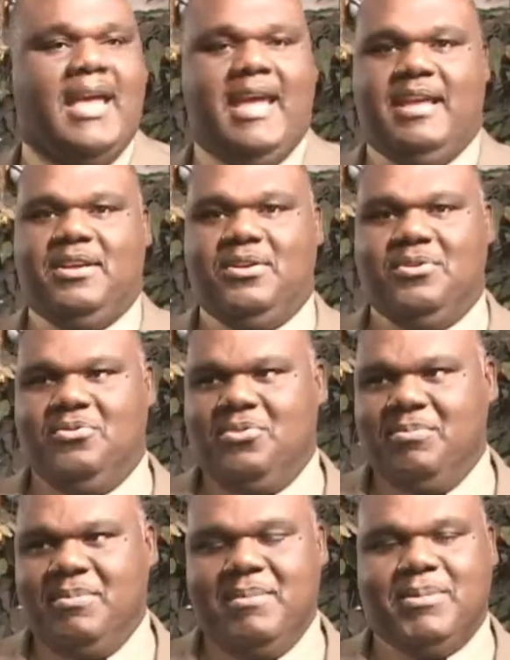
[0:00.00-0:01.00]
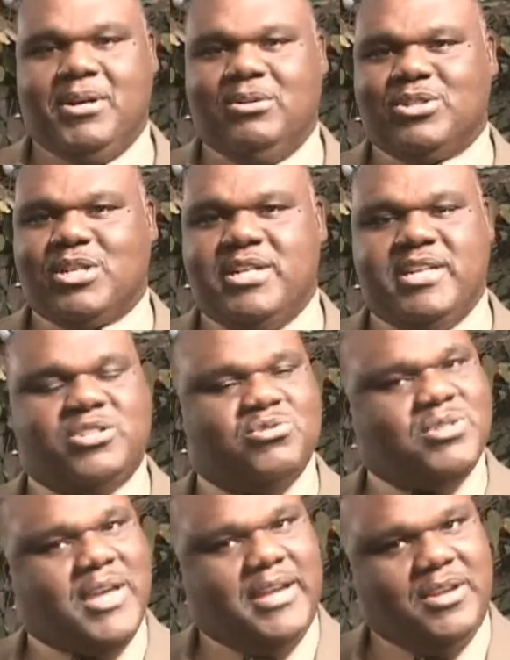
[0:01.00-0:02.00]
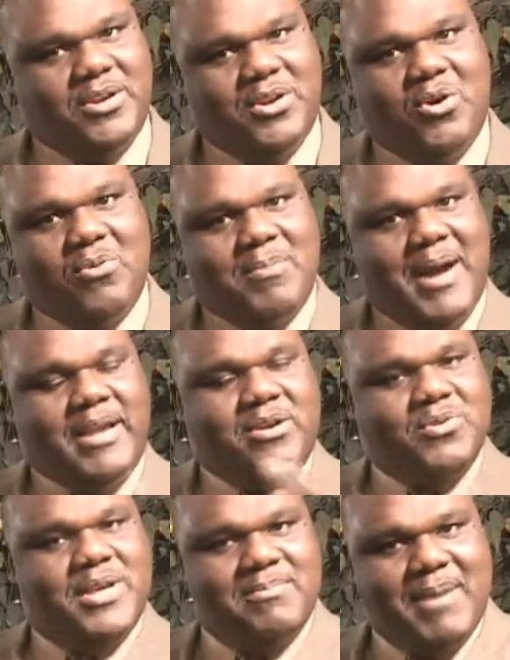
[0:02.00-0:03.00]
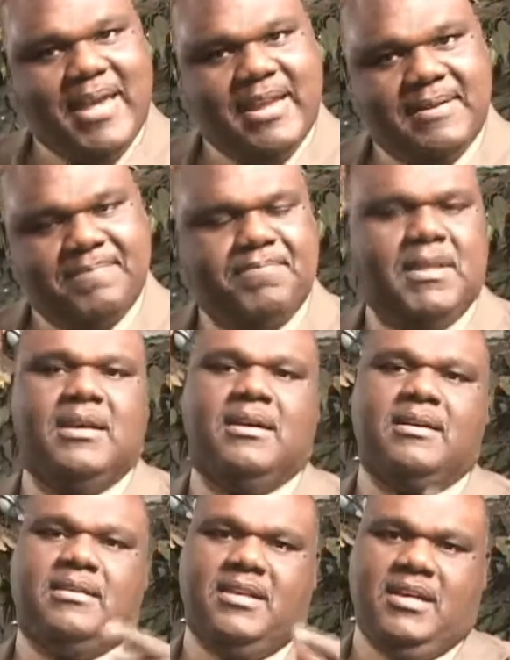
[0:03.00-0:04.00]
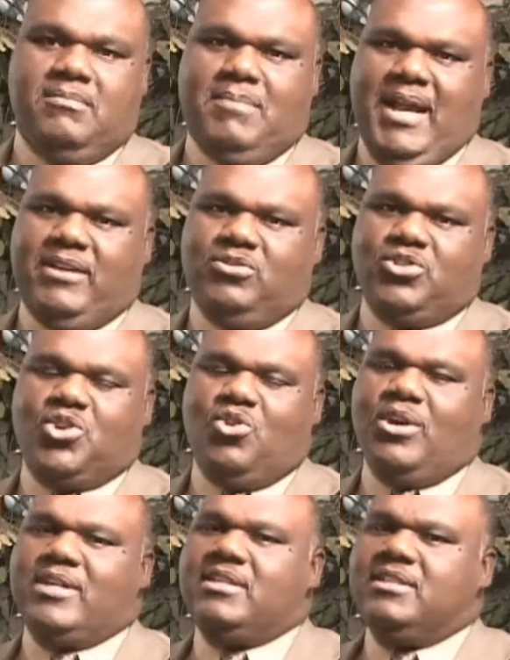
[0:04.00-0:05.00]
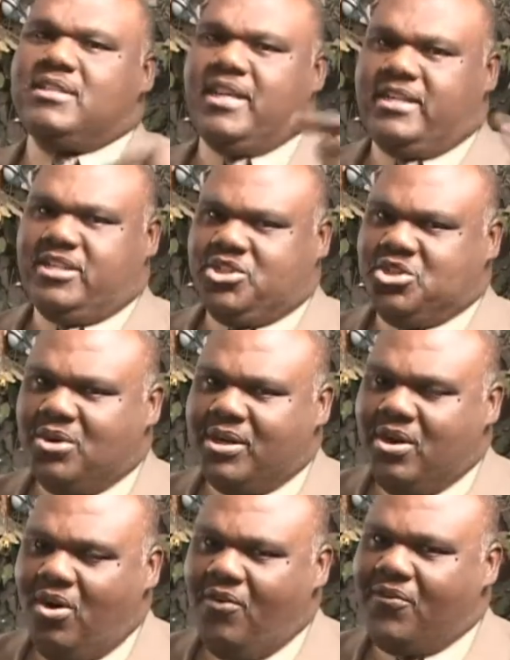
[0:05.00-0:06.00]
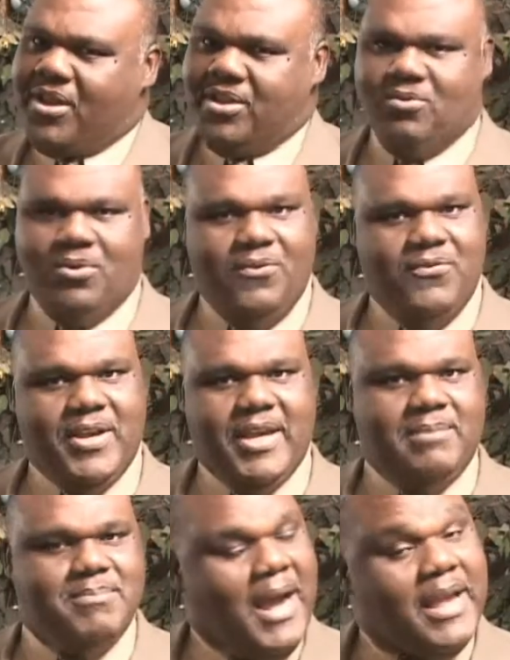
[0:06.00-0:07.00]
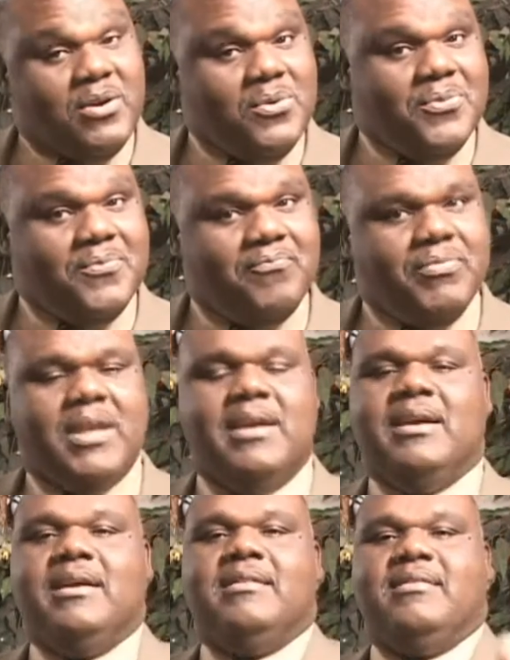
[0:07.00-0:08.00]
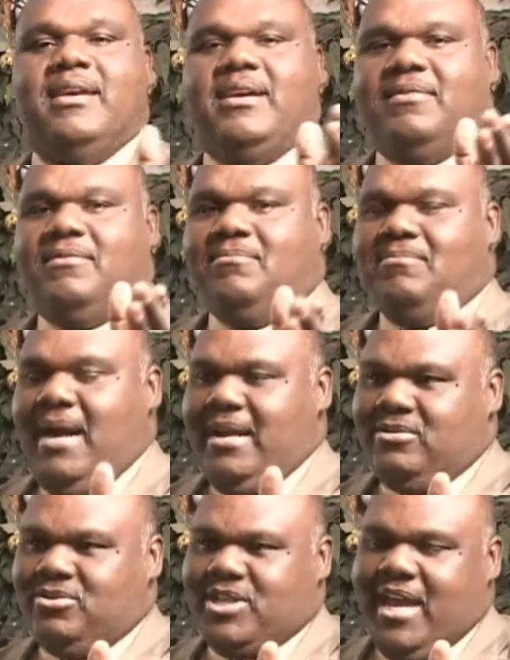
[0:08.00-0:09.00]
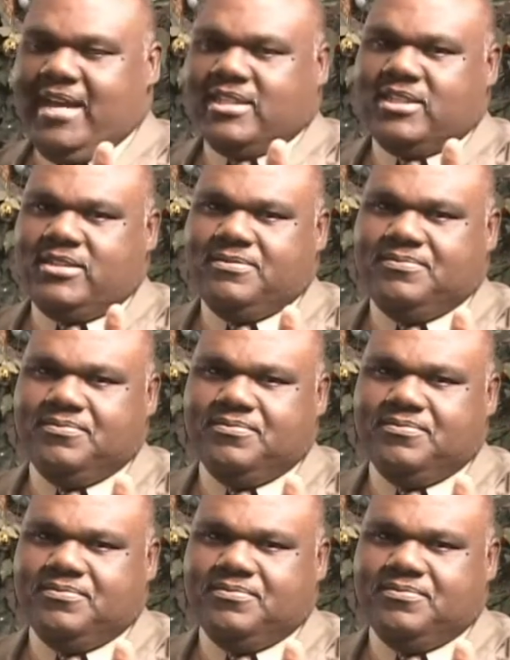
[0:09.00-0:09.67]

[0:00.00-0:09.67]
And you remember those initials and you know Michael E. Mayden. Think of Michael Jordan, take the Jordan off and you won't forget Michael. Think of Michael Jackson